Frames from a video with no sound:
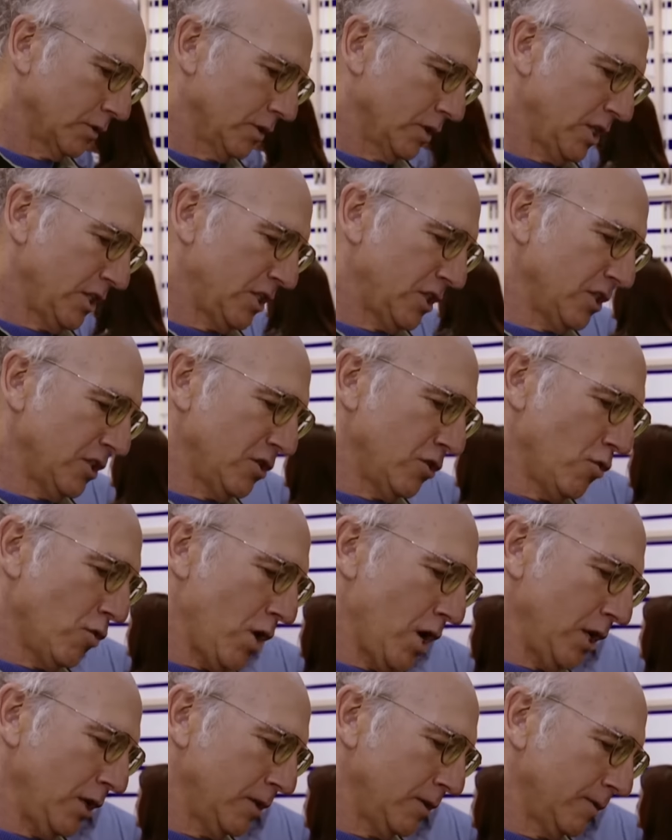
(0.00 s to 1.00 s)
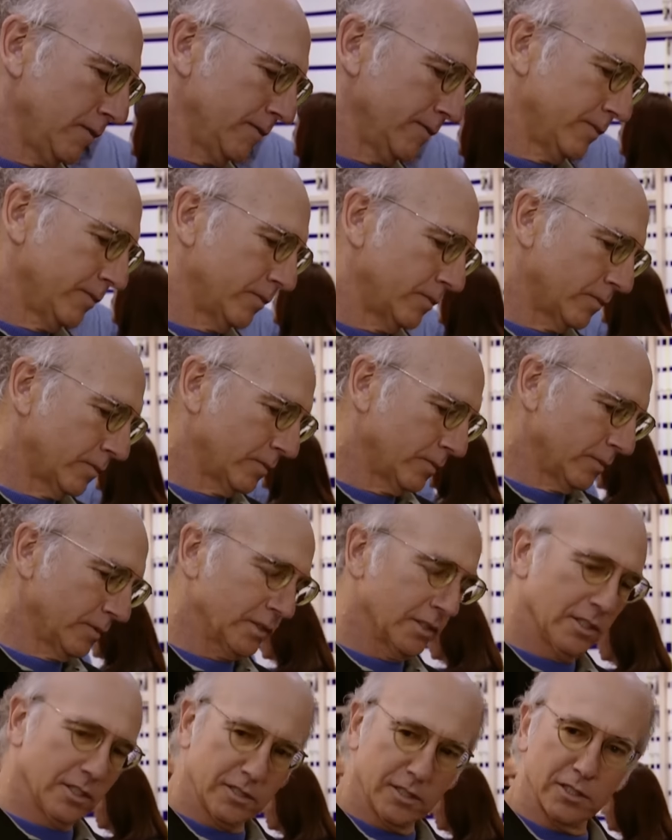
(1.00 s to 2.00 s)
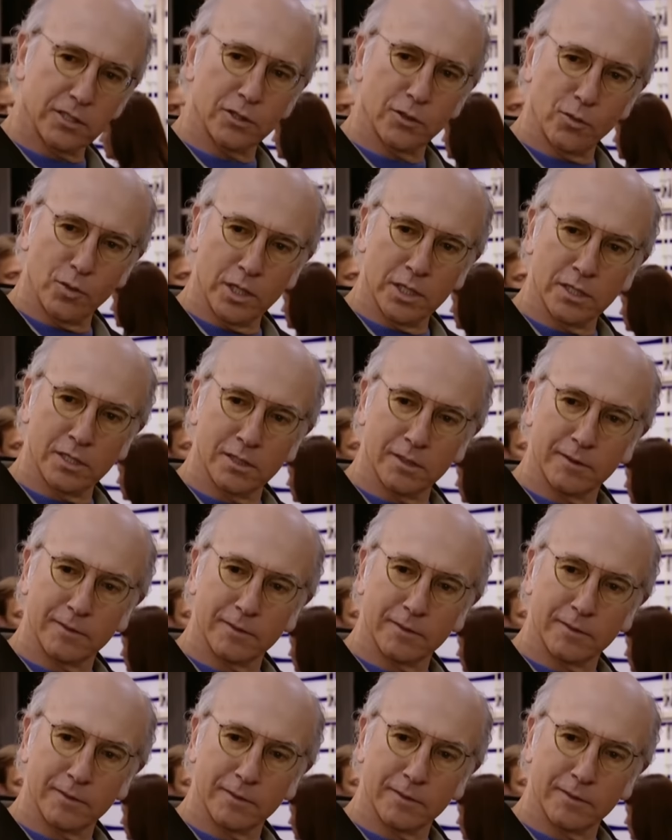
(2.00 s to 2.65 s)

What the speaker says: This is the one. Is this the one?